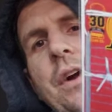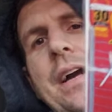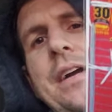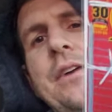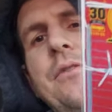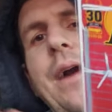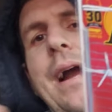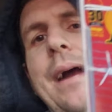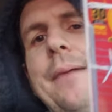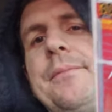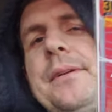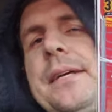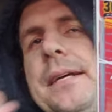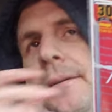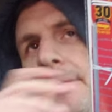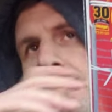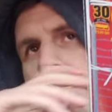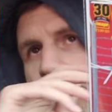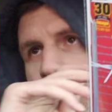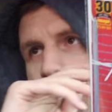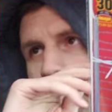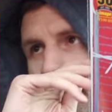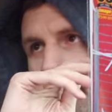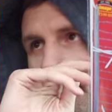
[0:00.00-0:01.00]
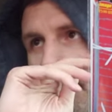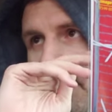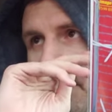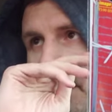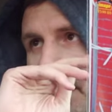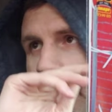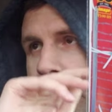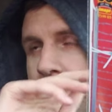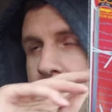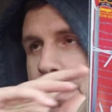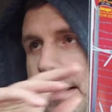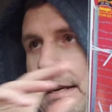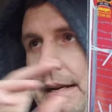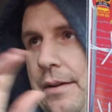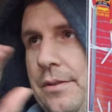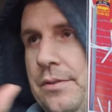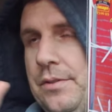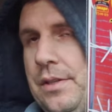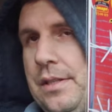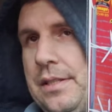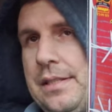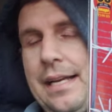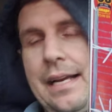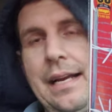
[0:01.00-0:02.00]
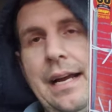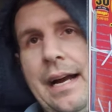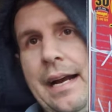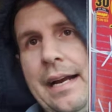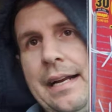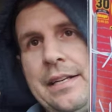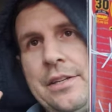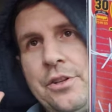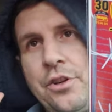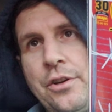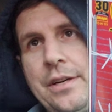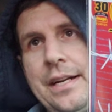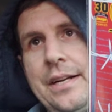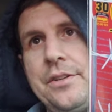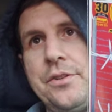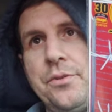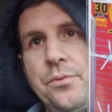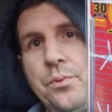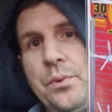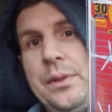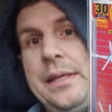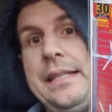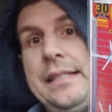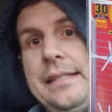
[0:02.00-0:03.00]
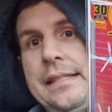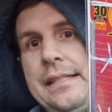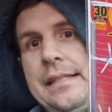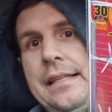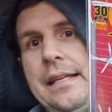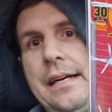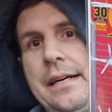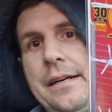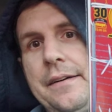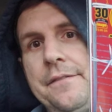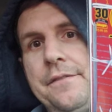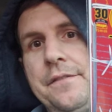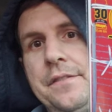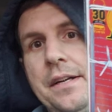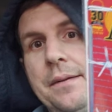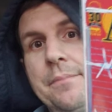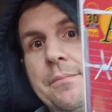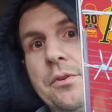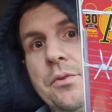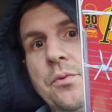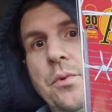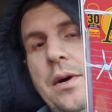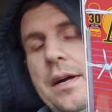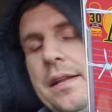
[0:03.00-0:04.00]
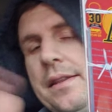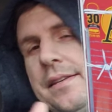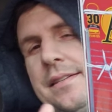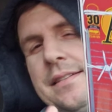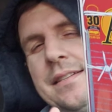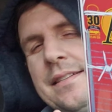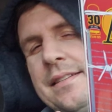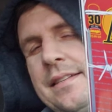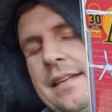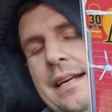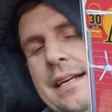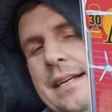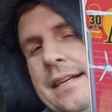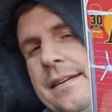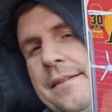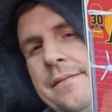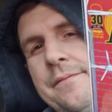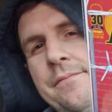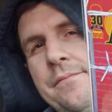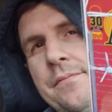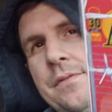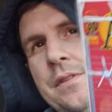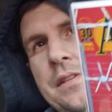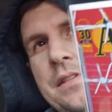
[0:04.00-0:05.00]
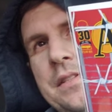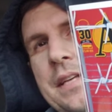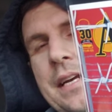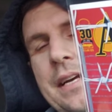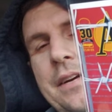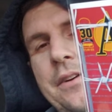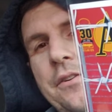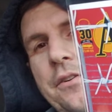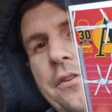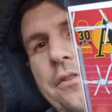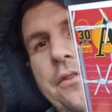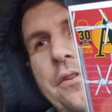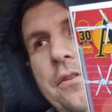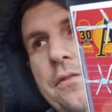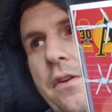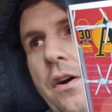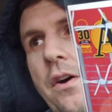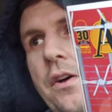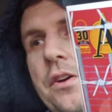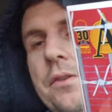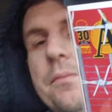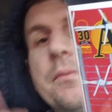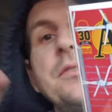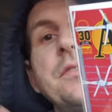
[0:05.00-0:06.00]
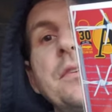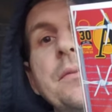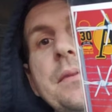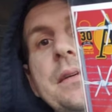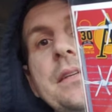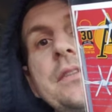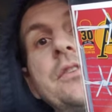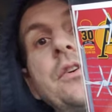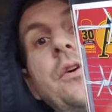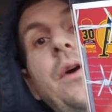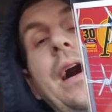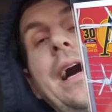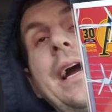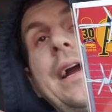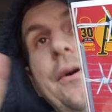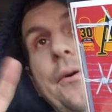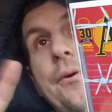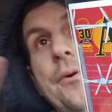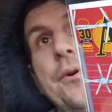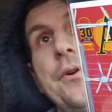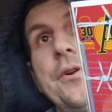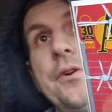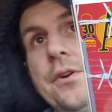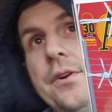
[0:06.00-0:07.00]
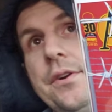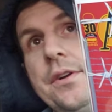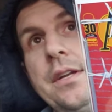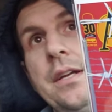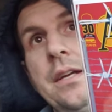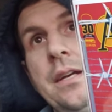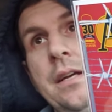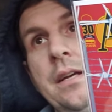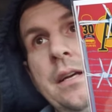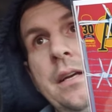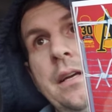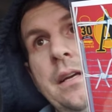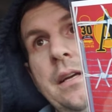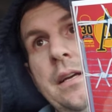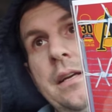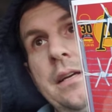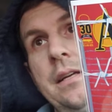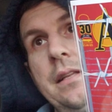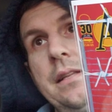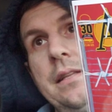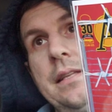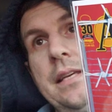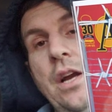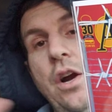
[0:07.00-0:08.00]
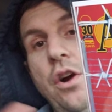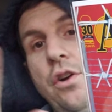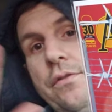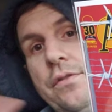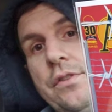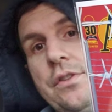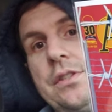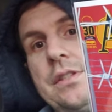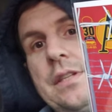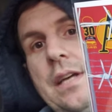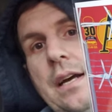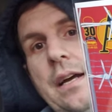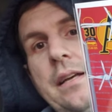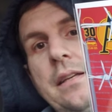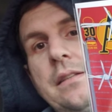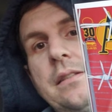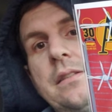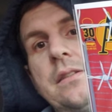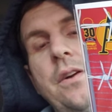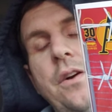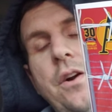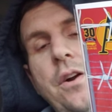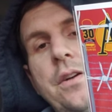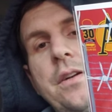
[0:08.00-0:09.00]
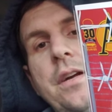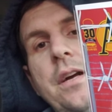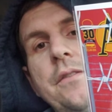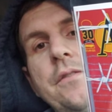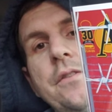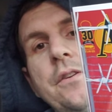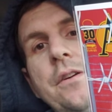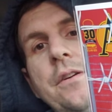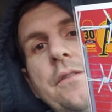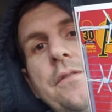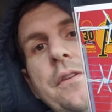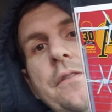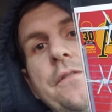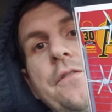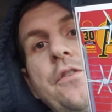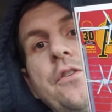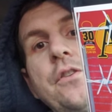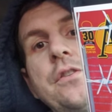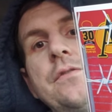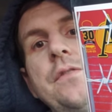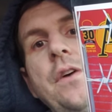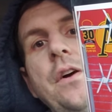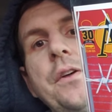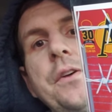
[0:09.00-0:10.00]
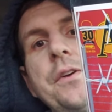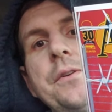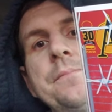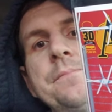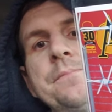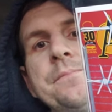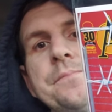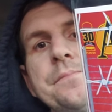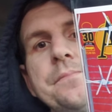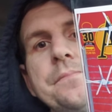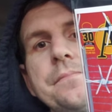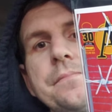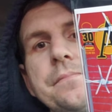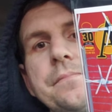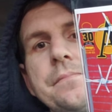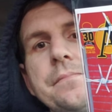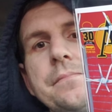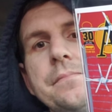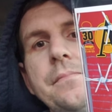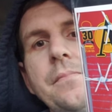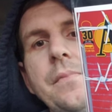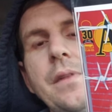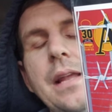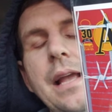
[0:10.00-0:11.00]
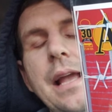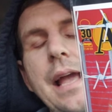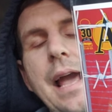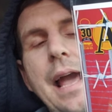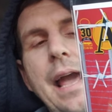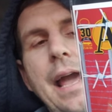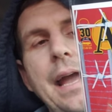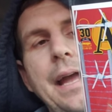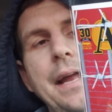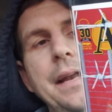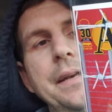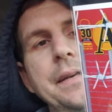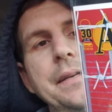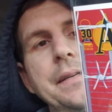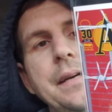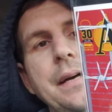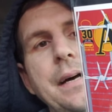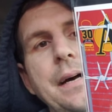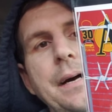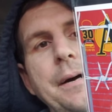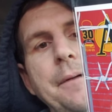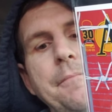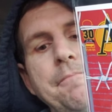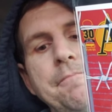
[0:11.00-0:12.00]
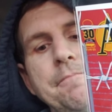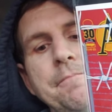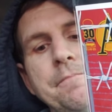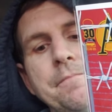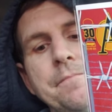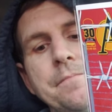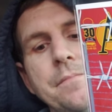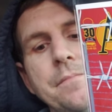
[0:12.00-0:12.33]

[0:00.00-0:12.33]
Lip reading: know, I grabbed it. I was, because I turned out to really love number one. This is like the second or third volume or something. So I ordered the oversized hardcover of the first volume. And so